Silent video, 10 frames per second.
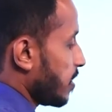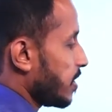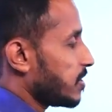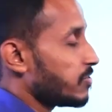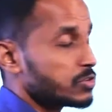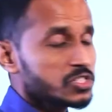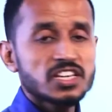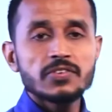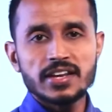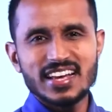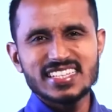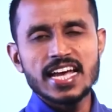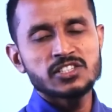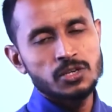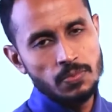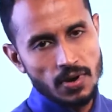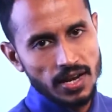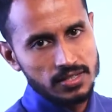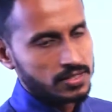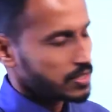it was given as enterprise.